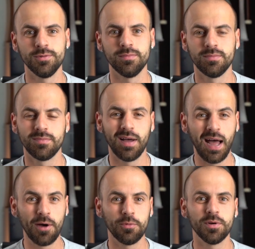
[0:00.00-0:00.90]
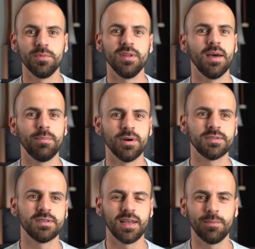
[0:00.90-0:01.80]
you. I want to be that
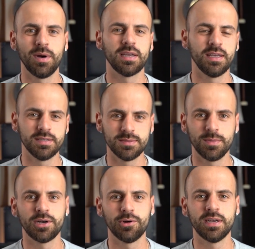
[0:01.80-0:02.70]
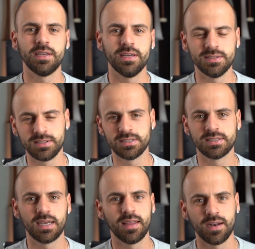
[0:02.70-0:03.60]
person that my kids and my grandkids can
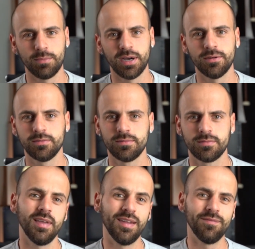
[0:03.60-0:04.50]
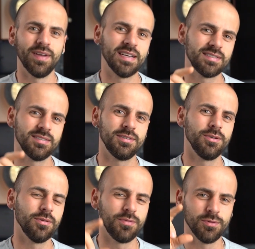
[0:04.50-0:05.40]
say that about. Invest into
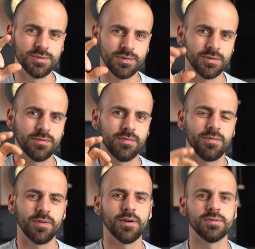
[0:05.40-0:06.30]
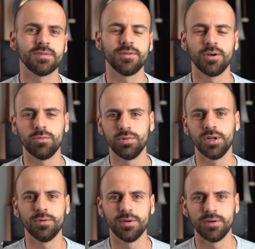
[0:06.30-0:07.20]
your future first. Don't
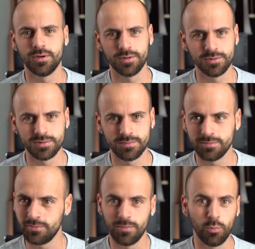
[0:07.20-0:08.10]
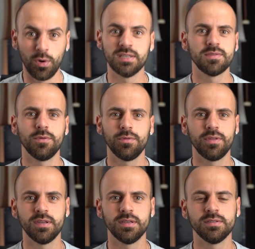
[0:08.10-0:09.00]
blow it on those wasteful
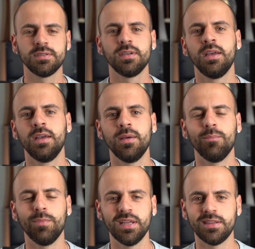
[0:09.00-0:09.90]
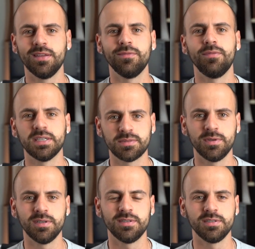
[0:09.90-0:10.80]
things. Make the
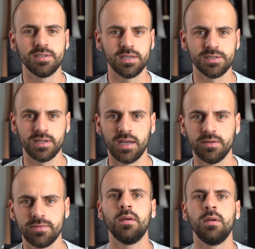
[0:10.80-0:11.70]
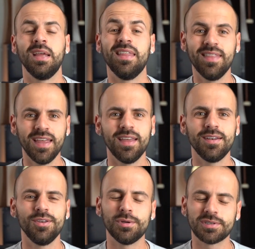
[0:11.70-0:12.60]
investment to change your life. And
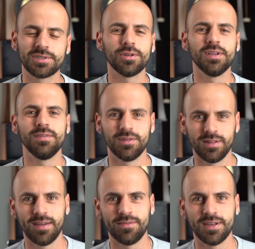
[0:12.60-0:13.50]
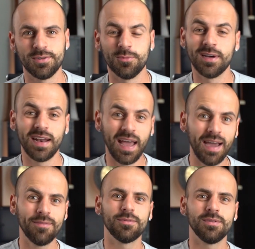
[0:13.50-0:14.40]
then you can start living the life that you want
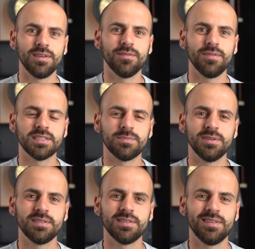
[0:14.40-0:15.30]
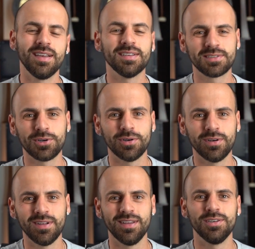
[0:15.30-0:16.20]
after the investments and
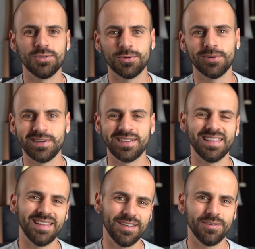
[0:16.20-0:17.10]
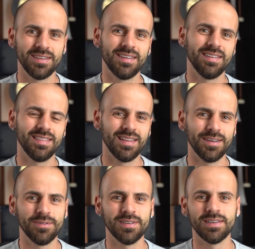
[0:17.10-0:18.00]
start enjoying living,
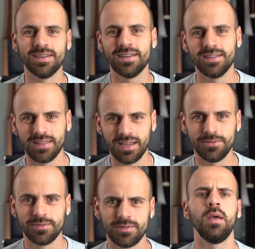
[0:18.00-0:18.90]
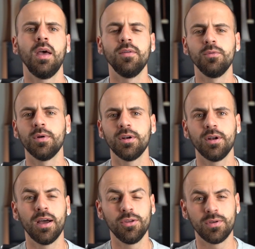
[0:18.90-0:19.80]
loving life. And if you want to
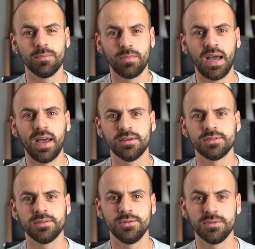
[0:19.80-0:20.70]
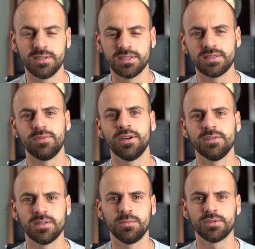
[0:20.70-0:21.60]
know how you can buy houses using this
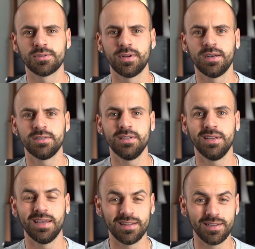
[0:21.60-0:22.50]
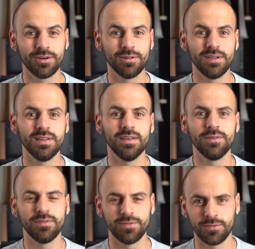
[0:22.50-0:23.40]
very similar strategy and literally
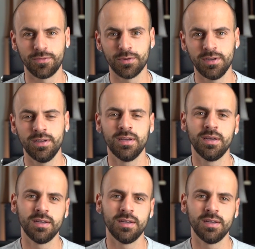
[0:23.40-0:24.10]
living for free,